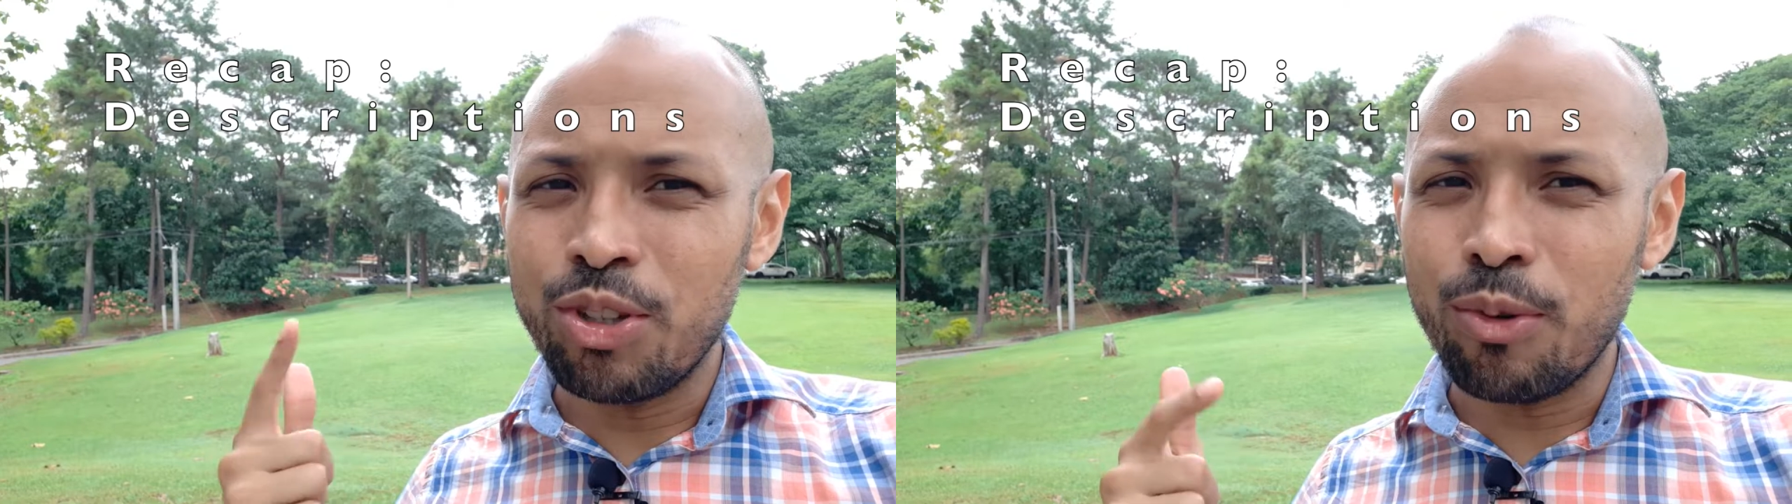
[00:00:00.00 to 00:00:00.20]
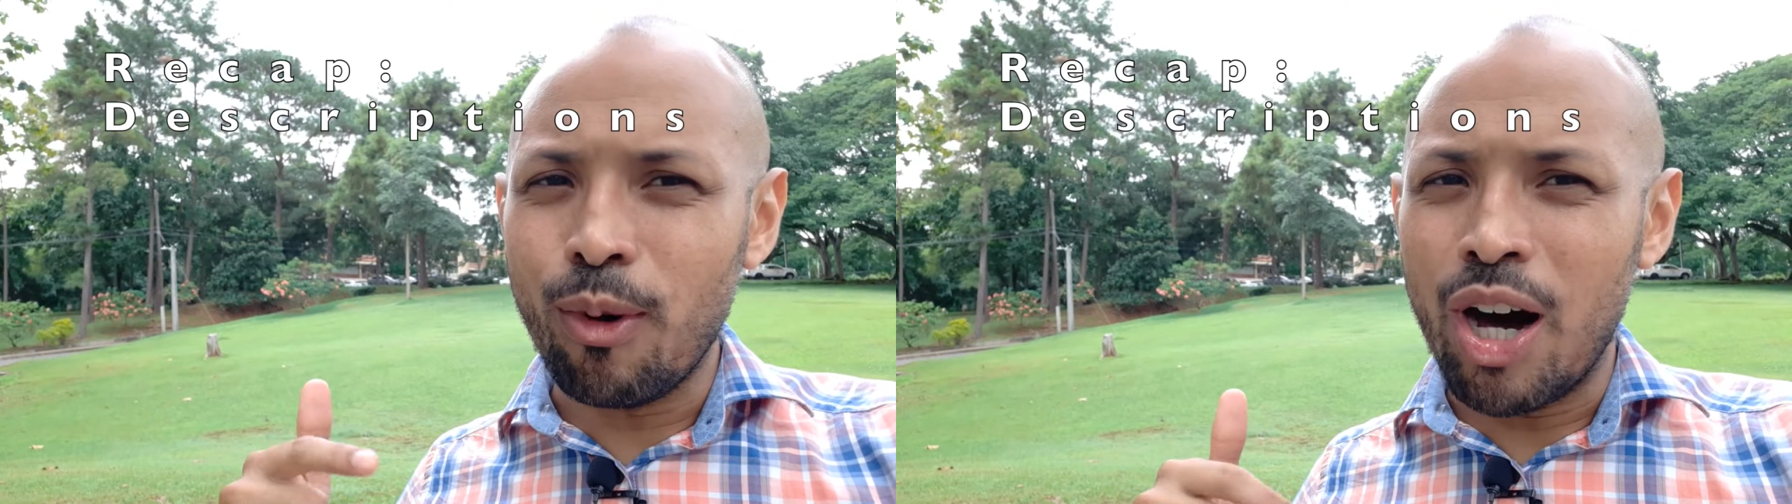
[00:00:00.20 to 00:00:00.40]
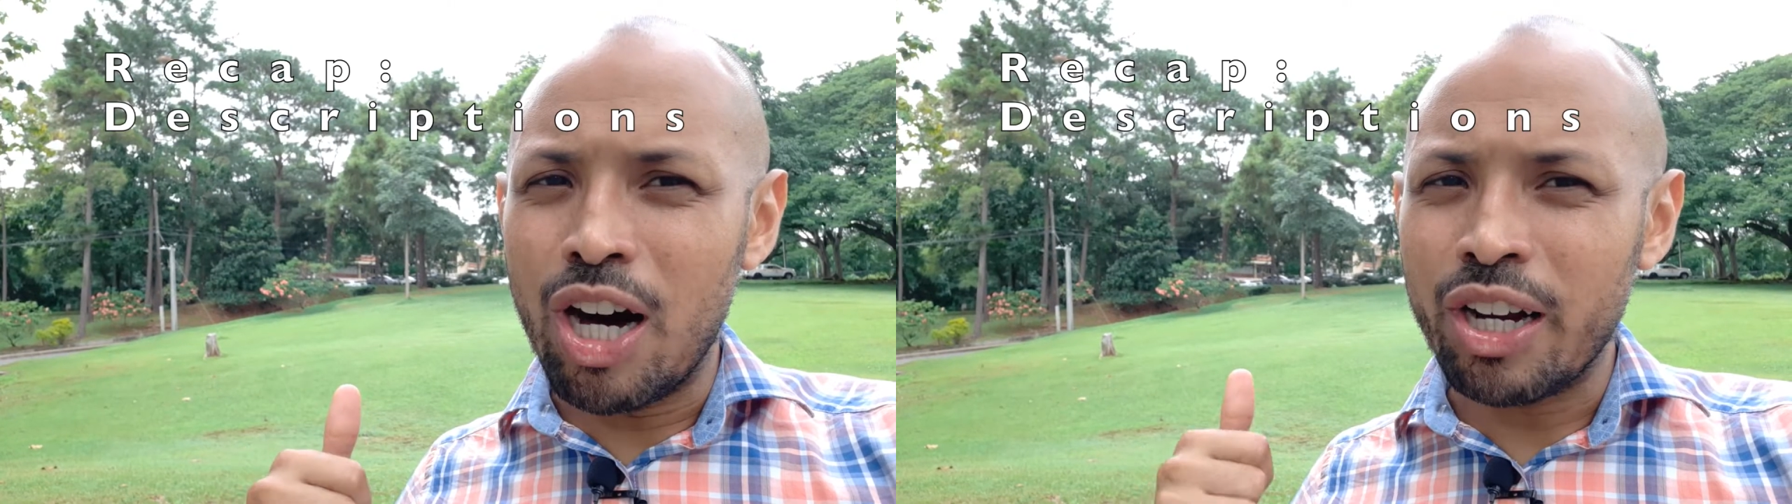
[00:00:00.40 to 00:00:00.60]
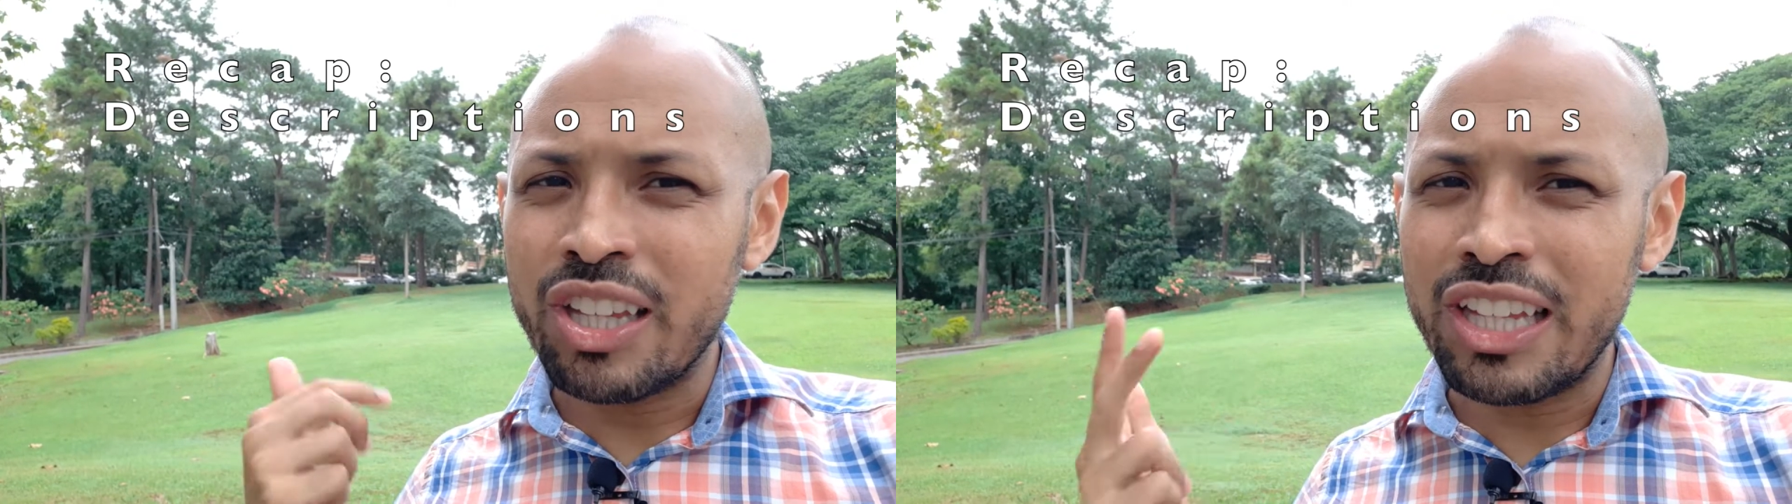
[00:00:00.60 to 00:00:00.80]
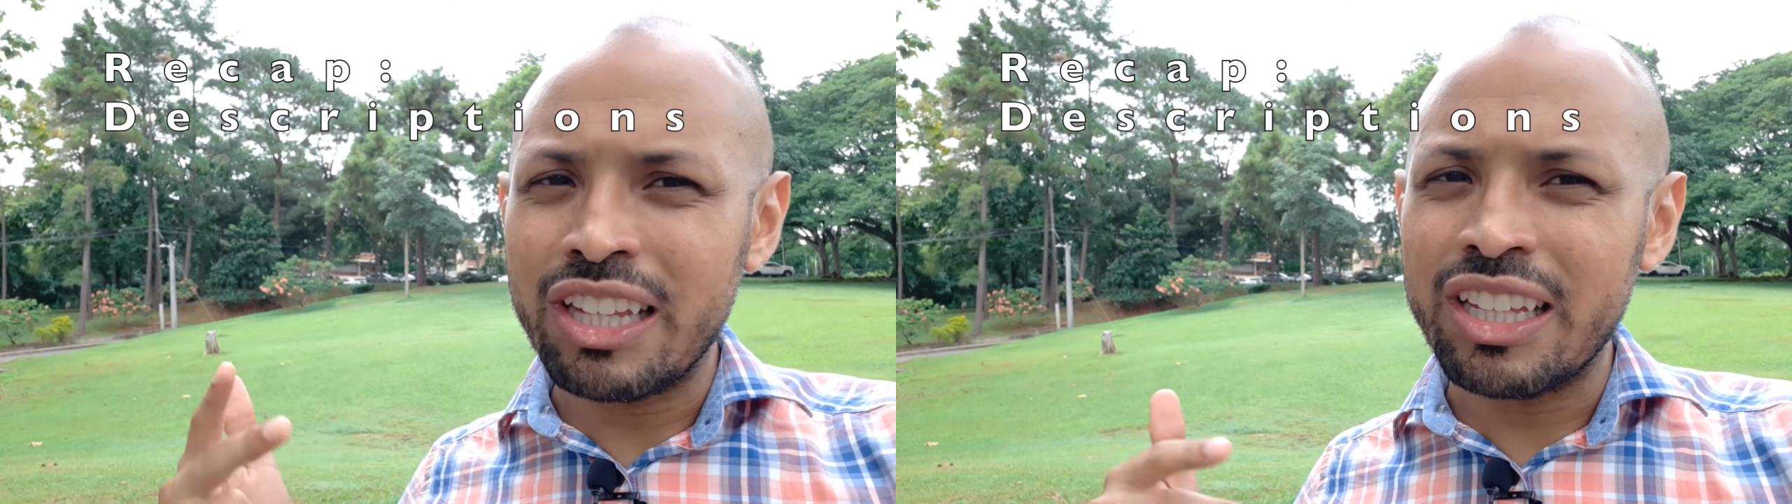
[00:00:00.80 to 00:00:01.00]
you are,
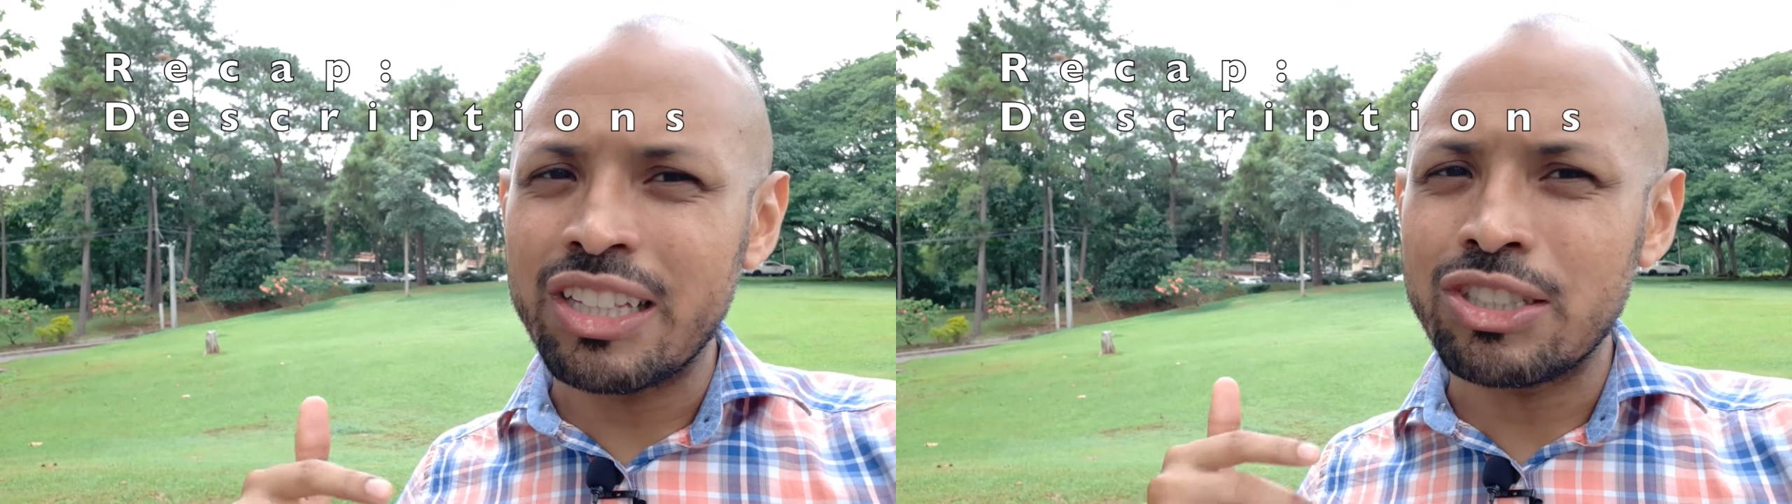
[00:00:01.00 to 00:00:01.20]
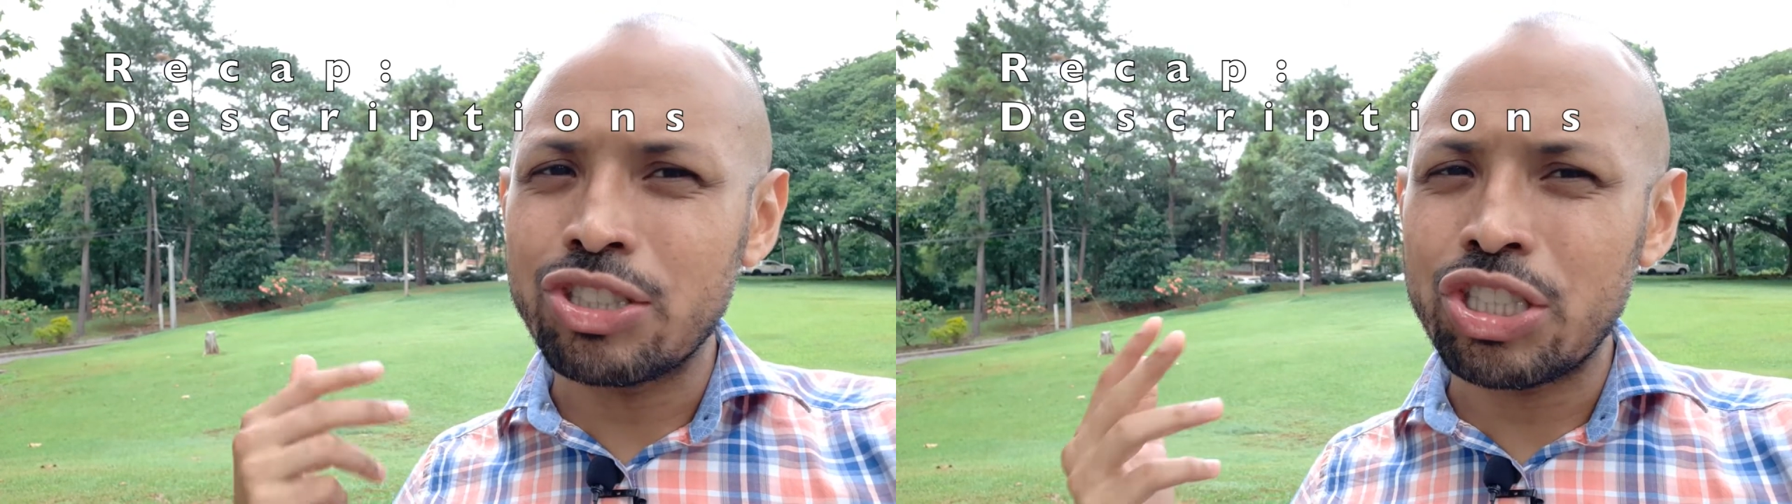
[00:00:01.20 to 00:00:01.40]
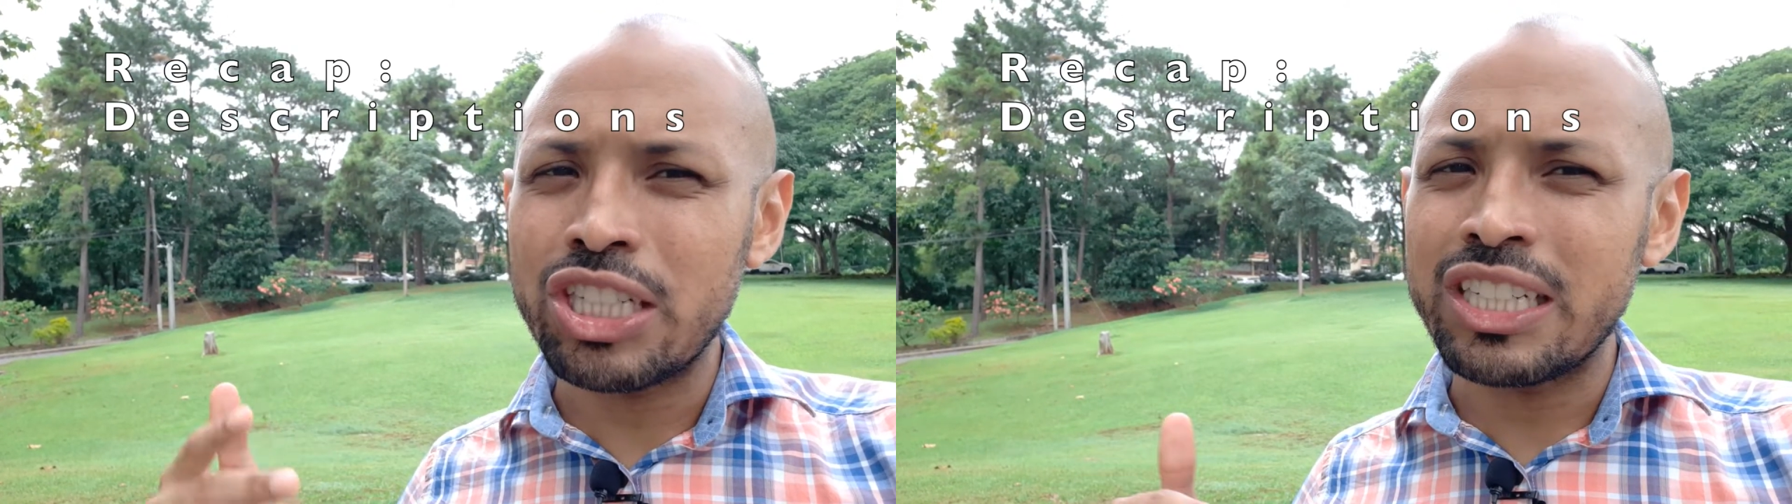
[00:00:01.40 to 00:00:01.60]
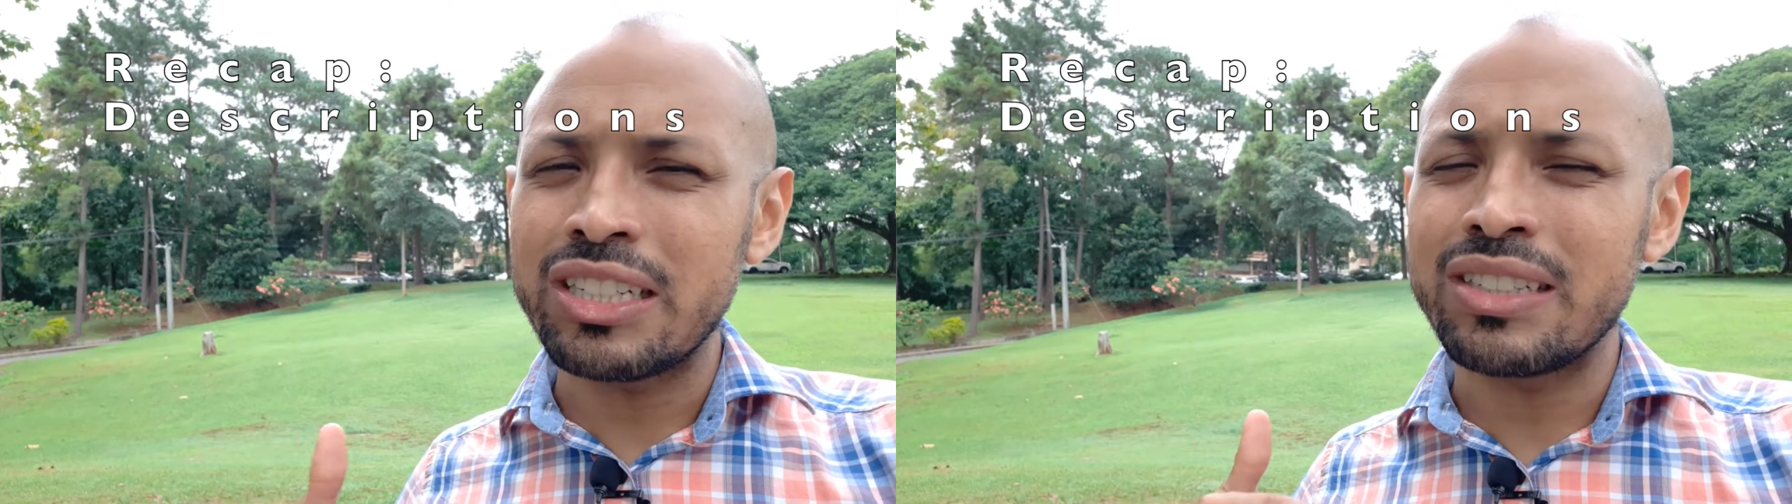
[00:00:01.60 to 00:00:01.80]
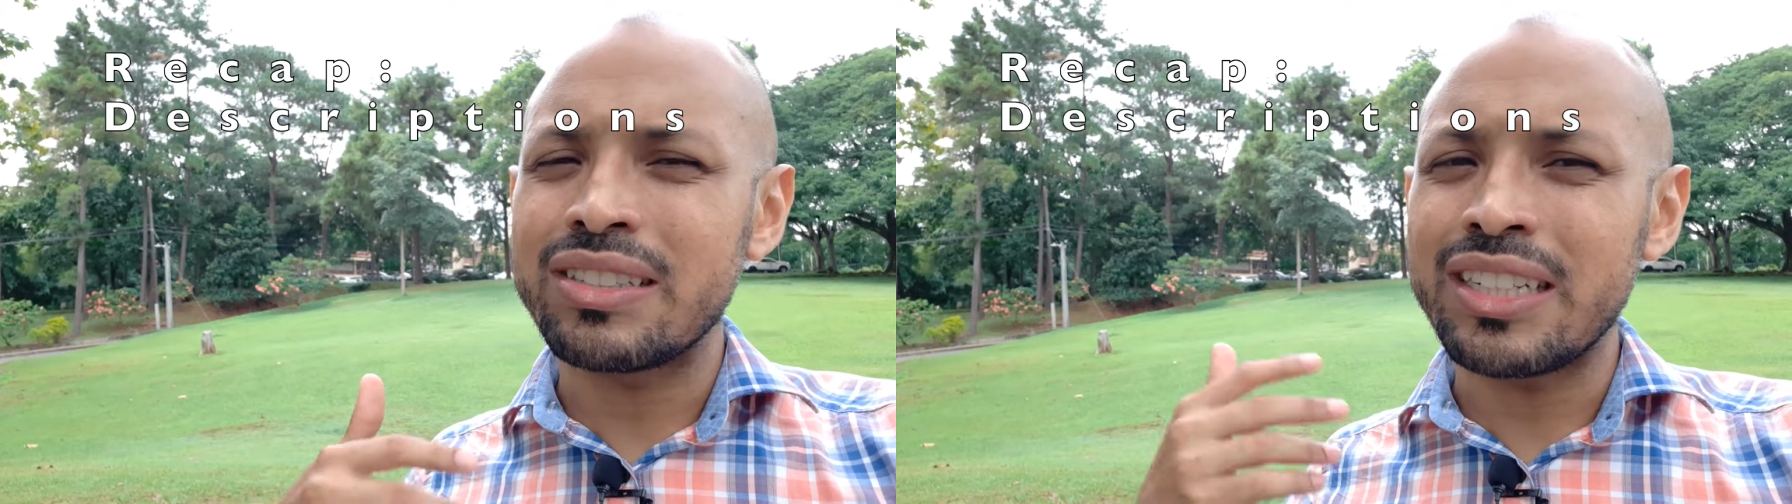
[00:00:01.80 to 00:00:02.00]
he is, she is,